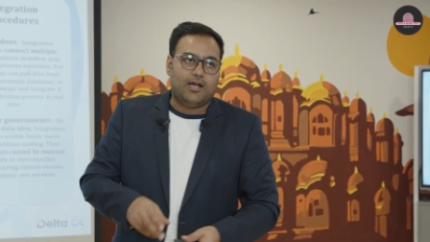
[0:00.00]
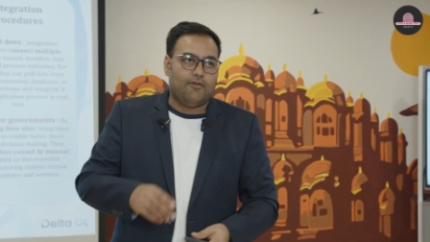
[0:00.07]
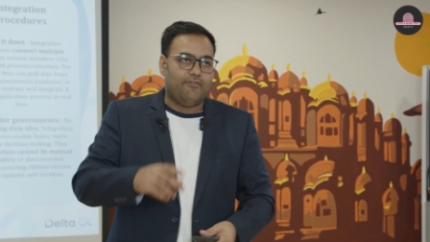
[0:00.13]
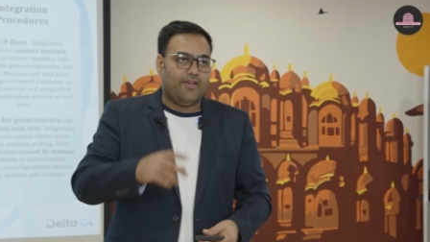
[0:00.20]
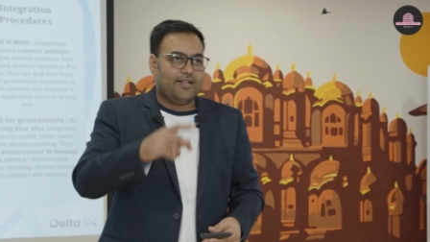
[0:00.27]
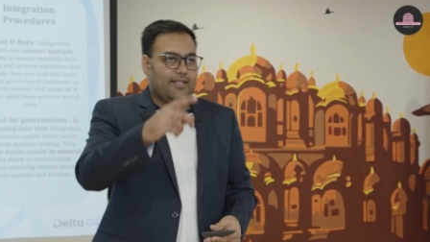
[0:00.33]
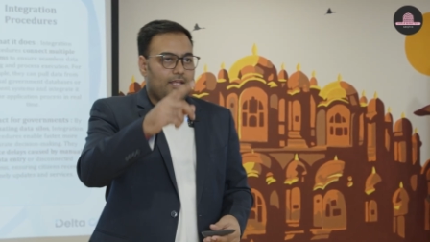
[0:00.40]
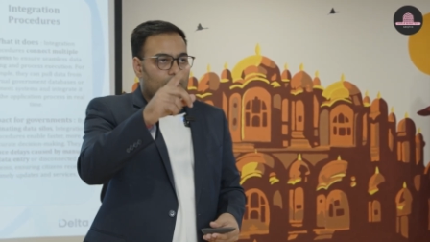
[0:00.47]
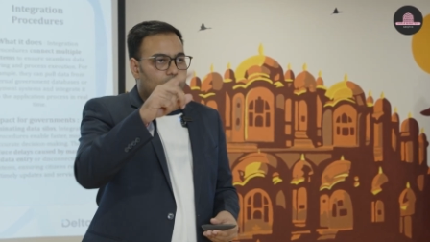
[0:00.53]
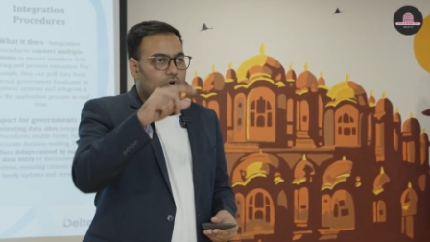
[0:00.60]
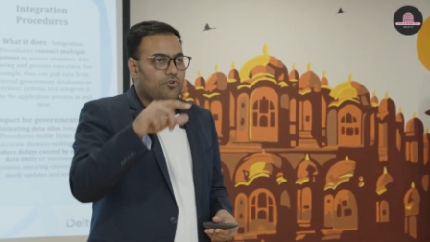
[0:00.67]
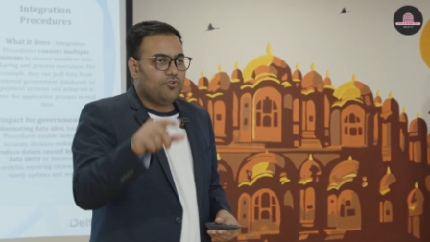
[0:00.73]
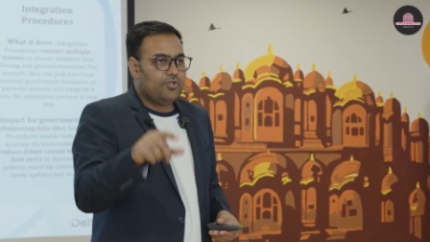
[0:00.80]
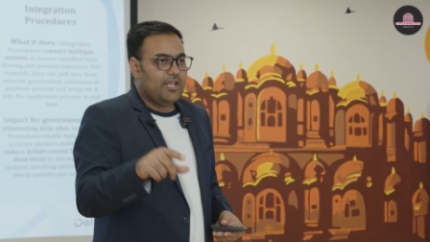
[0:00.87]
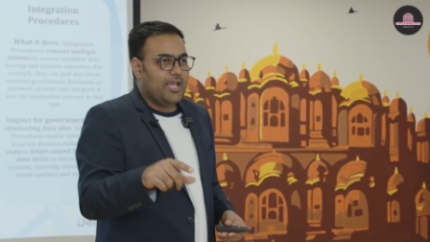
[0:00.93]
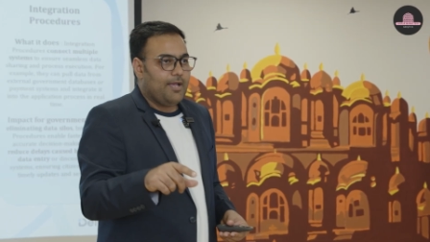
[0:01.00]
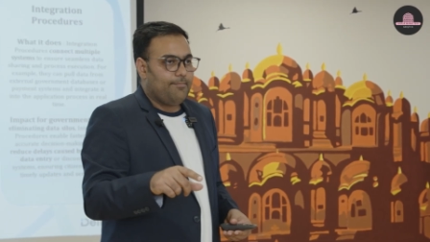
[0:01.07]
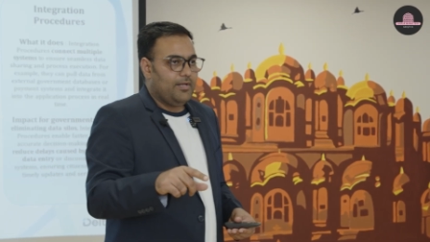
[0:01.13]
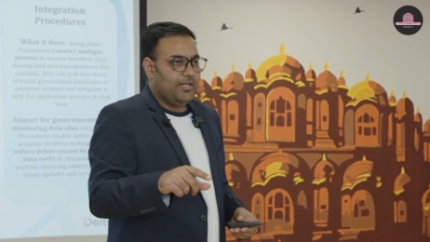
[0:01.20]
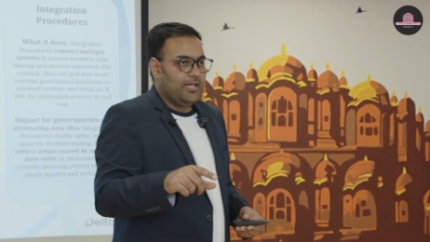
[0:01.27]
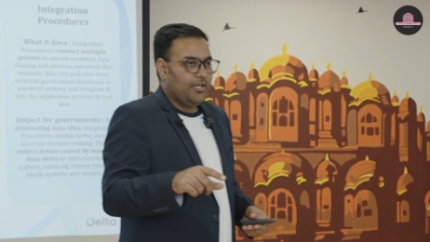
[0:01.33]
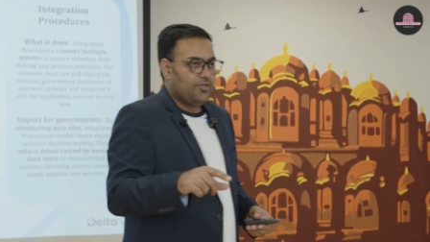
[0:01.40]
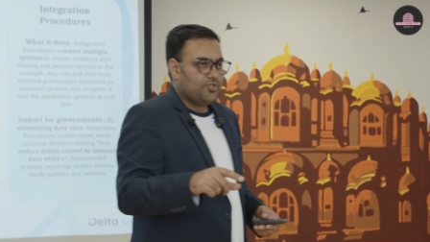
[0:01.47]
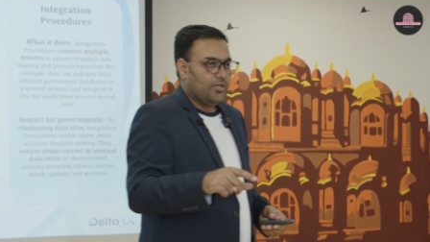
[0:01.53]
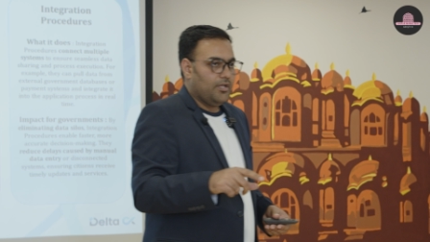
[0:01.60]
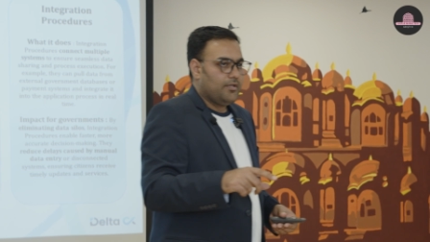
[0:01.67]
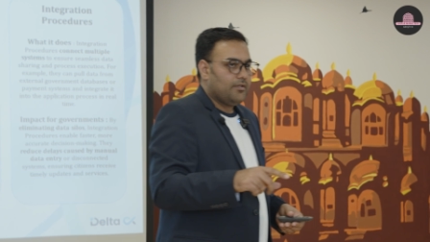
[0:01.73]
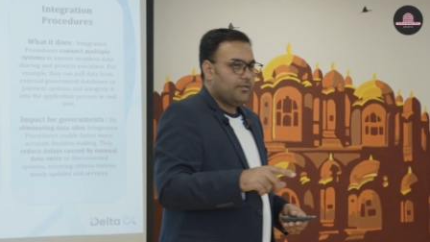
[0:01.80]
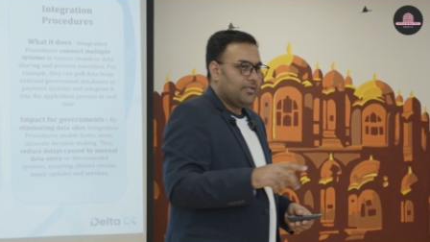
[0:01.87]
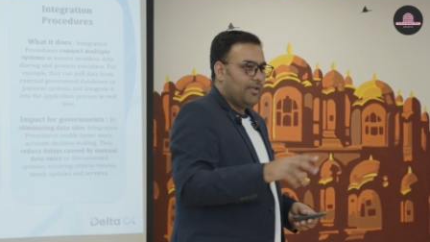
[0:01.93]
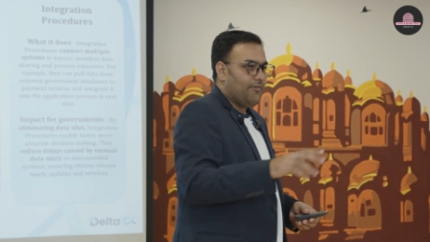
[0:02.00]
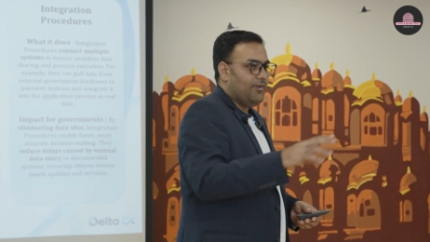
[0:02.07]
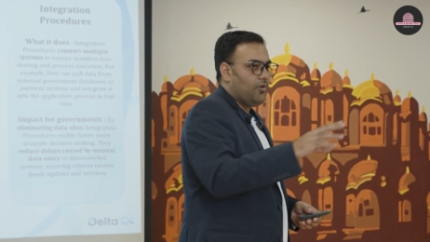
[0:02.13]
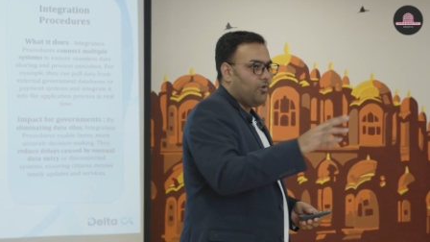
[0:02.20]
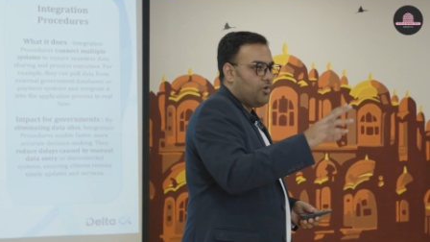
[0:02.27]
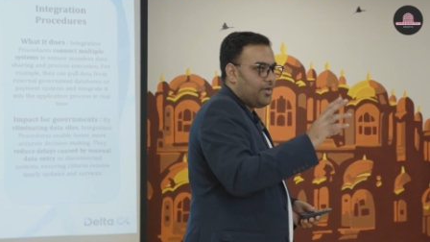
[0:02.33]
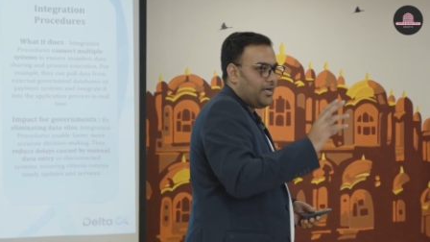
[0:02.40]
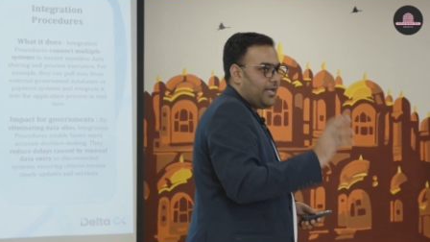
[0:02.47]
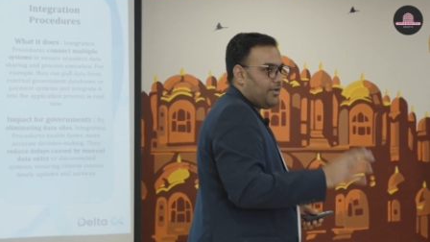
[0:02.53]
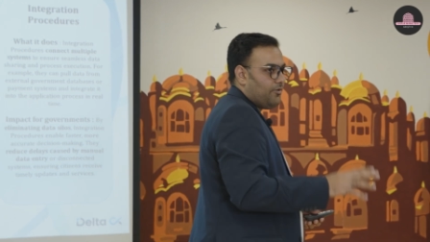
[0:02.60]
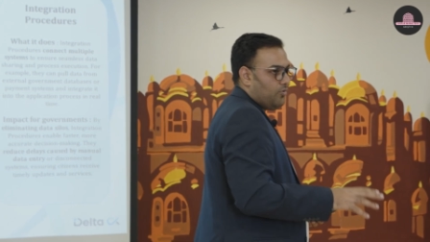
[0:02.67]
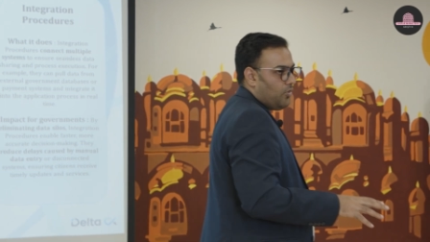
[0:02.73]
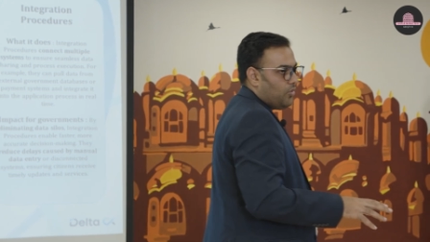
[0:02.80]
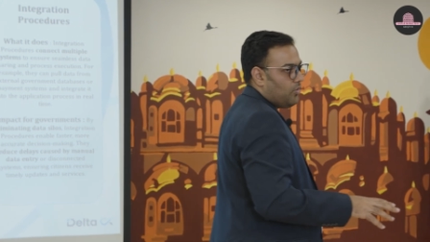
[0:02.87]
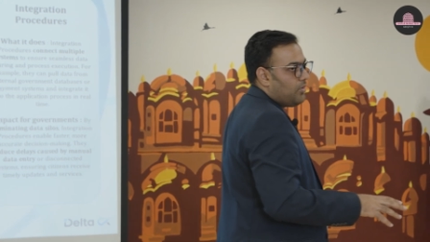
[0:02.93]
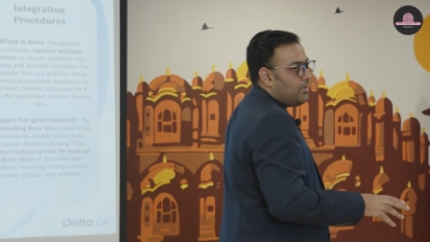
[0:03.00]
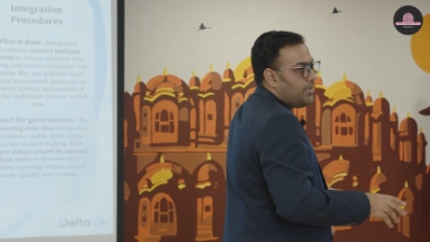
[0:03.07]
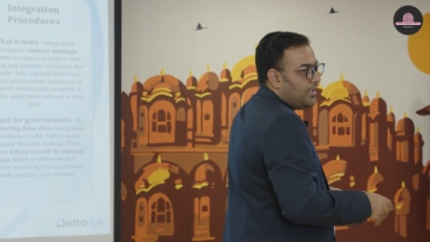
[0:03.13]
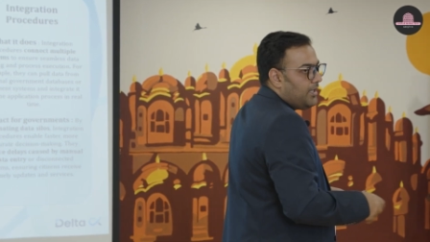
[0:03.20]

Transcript: When they go to the application, they will already know